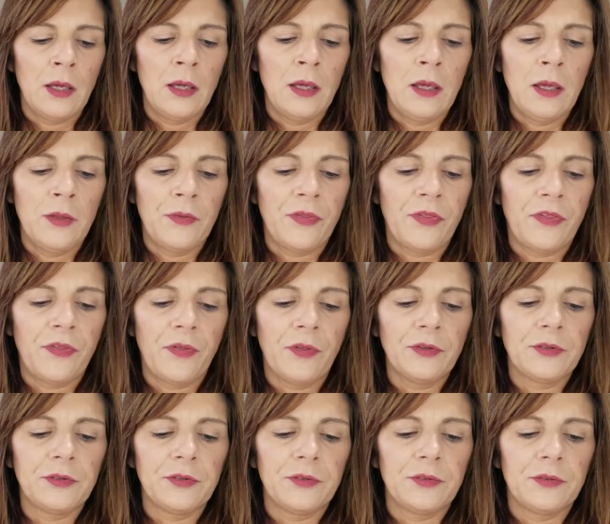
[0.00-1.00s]
It's
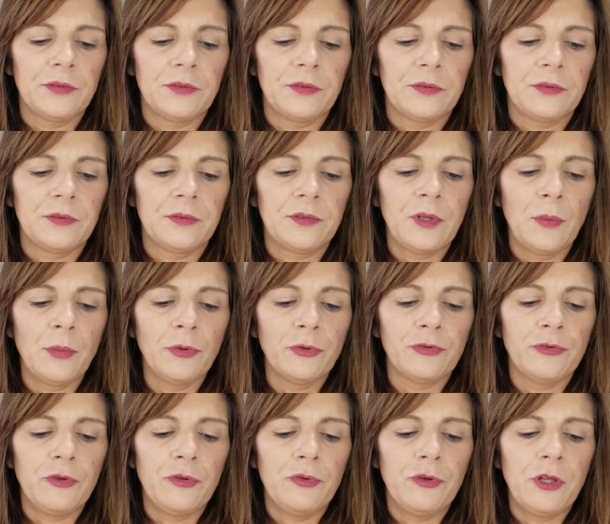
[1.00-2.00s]
Double
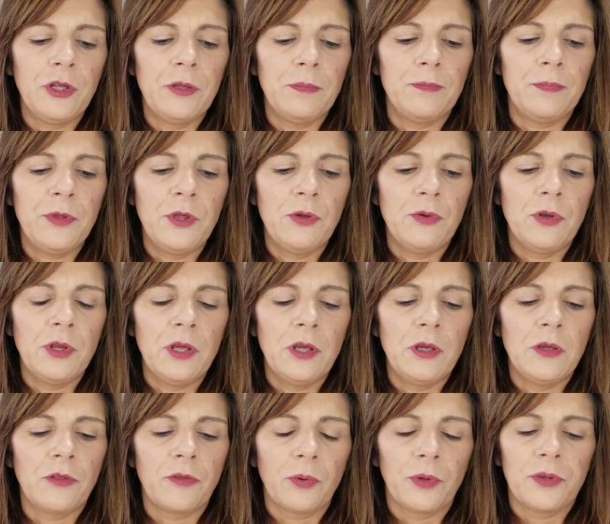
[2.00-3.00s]
Duty Beauty
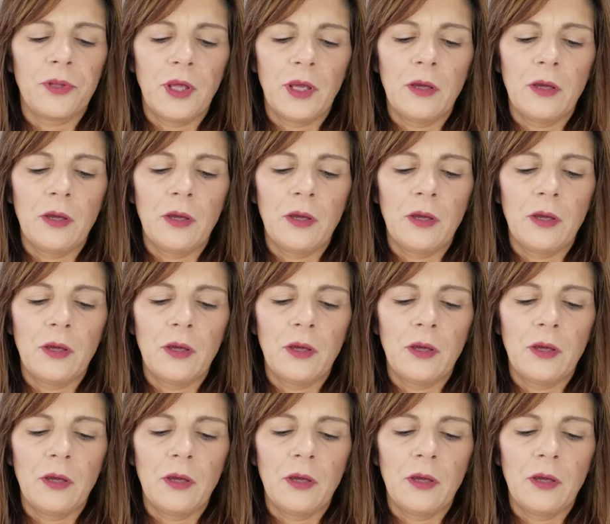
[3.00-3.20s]
is what they